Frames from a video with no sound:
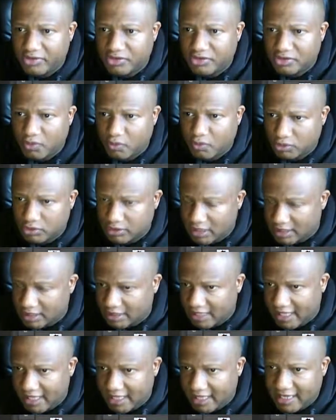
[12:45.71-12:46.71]
So we'll take the
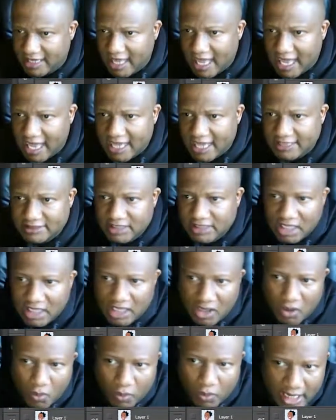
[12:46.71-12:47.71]
head and the eyes.
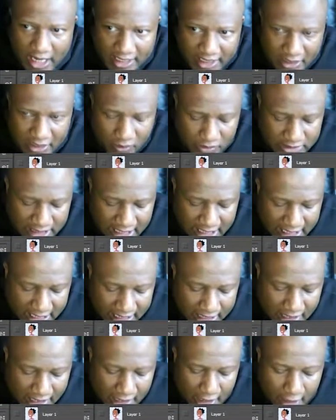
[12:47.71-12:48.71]
What I did was I
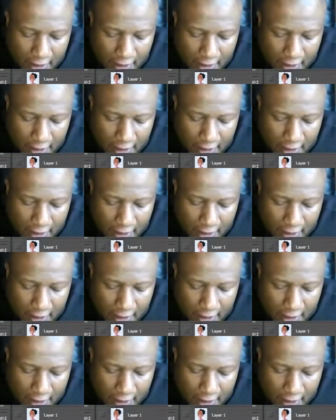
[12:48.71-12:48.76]
hit